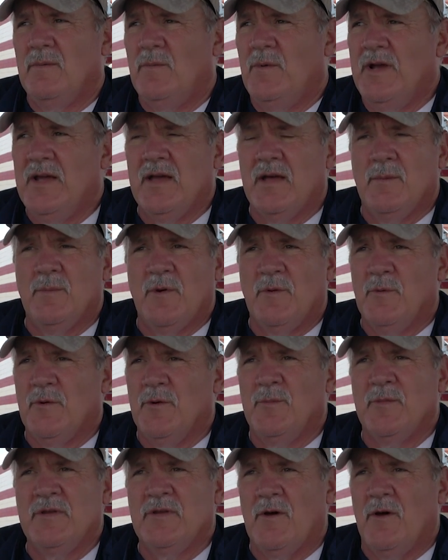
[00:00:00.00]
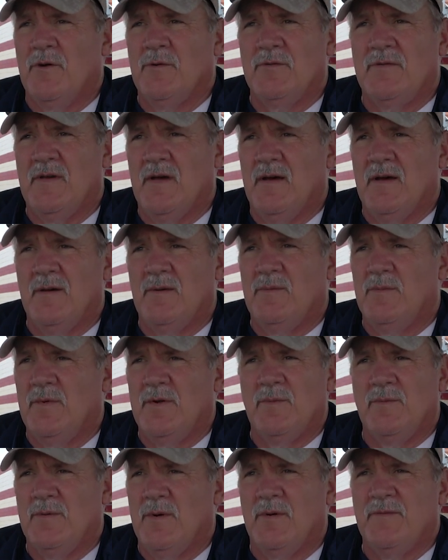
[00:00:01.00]
We get them a room at the hotel,
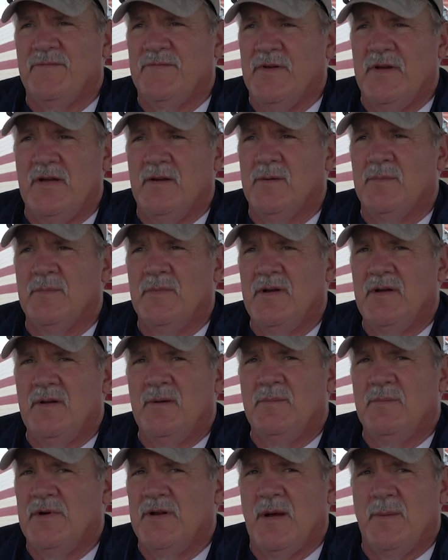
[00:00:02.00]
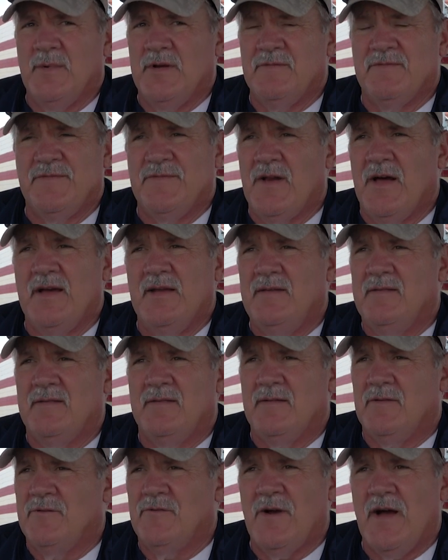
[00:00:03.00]
we'll feed them. But
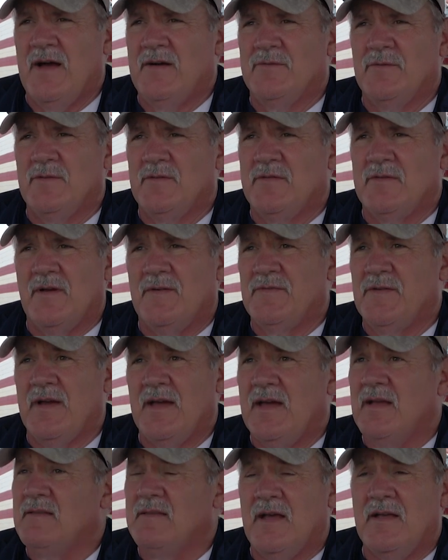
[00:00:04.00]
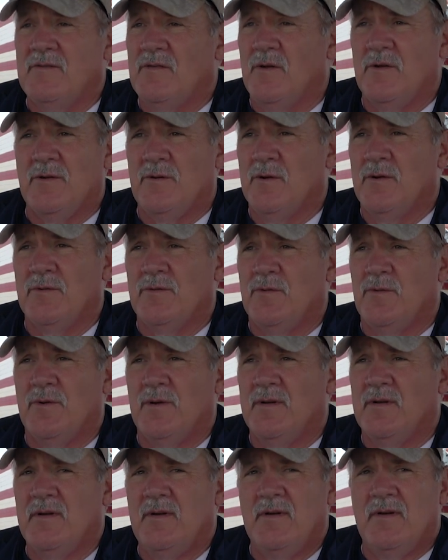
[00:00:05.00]
flights and travel and stuff like that, that's on their own
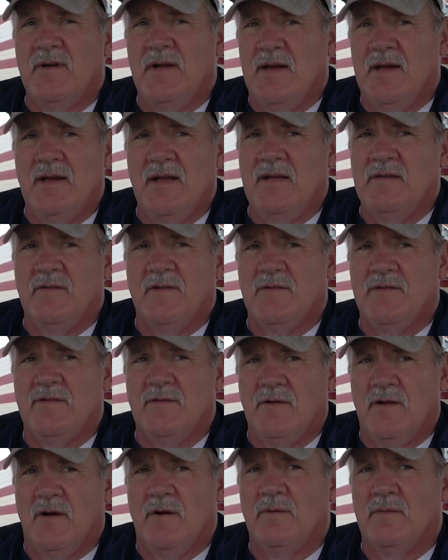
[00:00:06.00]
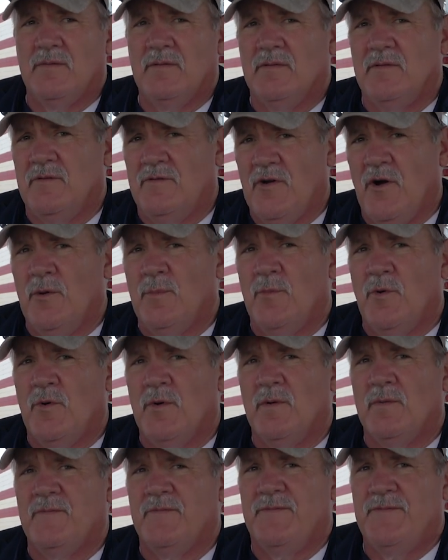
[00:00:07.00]
doing. And they just, Joe
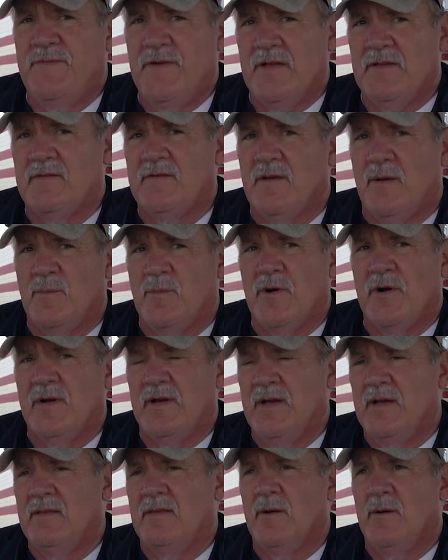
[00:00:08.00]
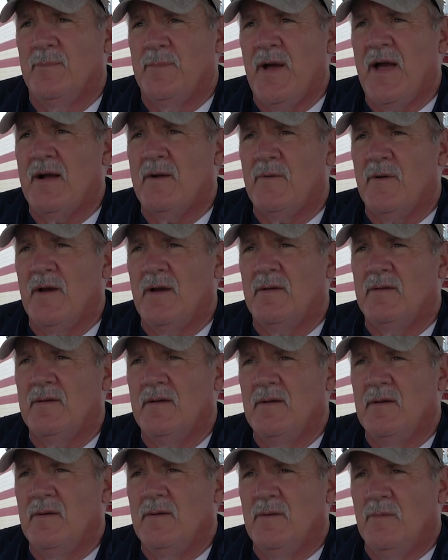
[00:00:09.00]
Moore fits somewhere in their background,
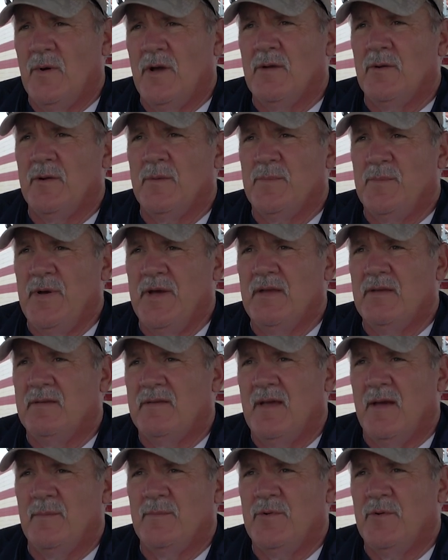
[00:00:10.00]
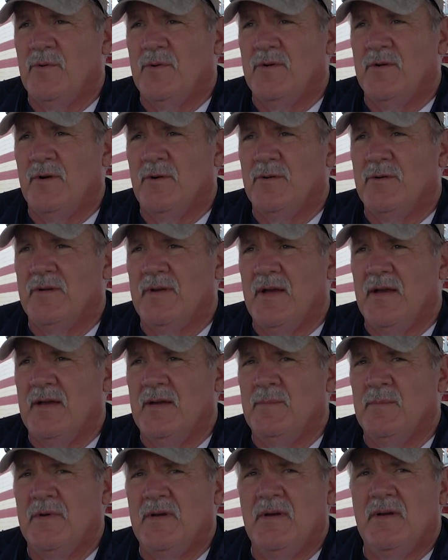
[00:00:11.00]
whether it's Pitt, Temple, or Notre
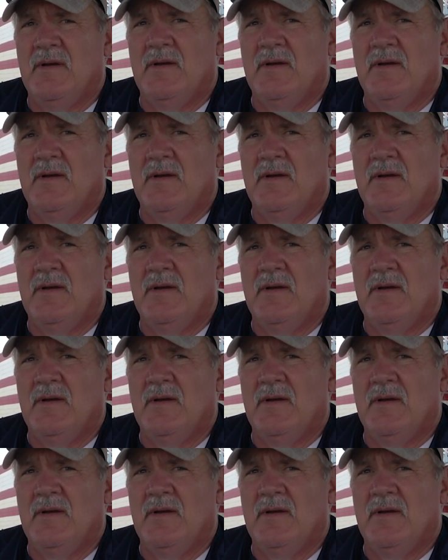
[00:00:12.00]
Dame.